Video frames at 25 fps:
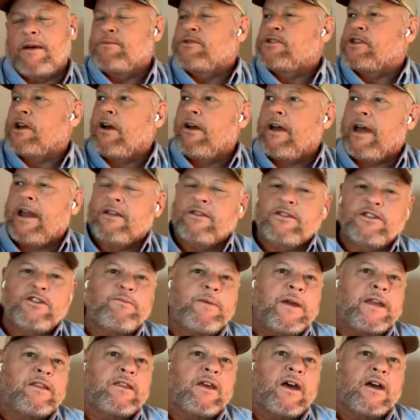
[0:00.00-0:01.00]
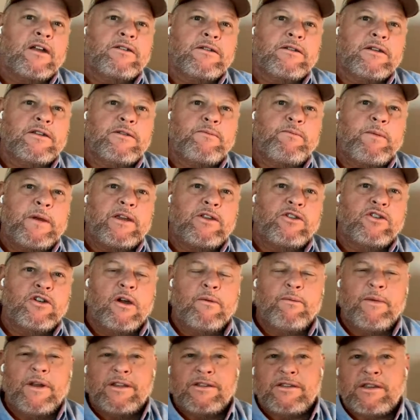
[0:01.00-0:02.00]
I'm sorry, I don't speak Dutch. I speak
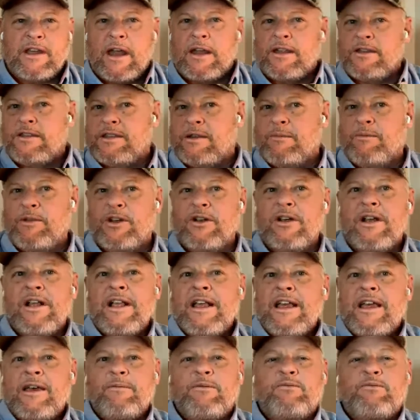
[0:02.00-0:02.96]
German. It's kind of similar.